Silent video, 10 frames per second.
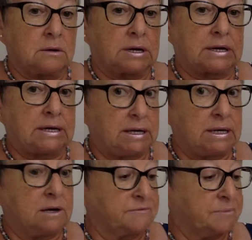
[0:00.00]

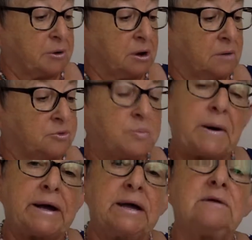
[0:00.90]
clearly of the Bible,
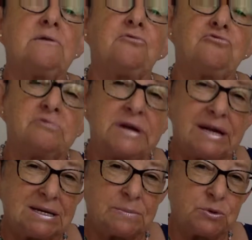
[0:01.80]
but in
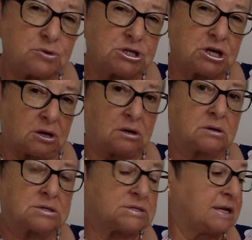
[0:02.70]
readable
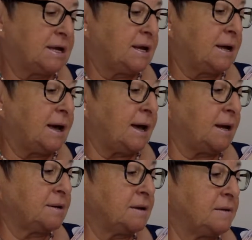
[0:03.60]
chunks.
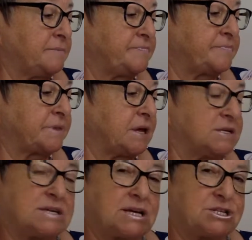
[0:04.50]
And
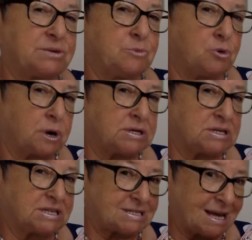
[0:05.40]
it's actually more
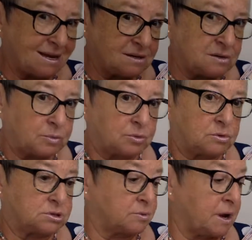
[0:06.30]
understandable
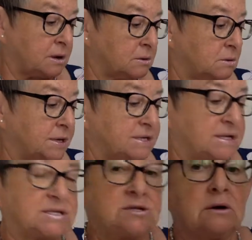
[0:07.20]
as well.
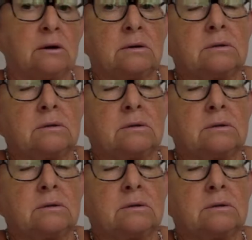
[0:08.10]
It's not,